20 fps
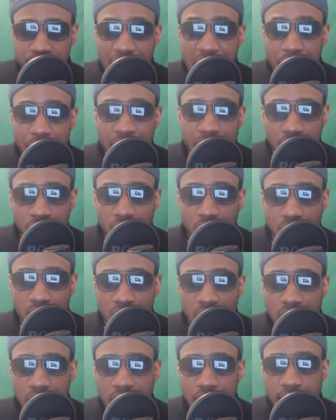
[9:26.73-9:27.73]
back
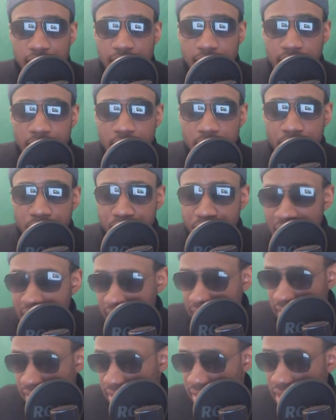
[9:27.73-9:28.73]
backlog. But I think the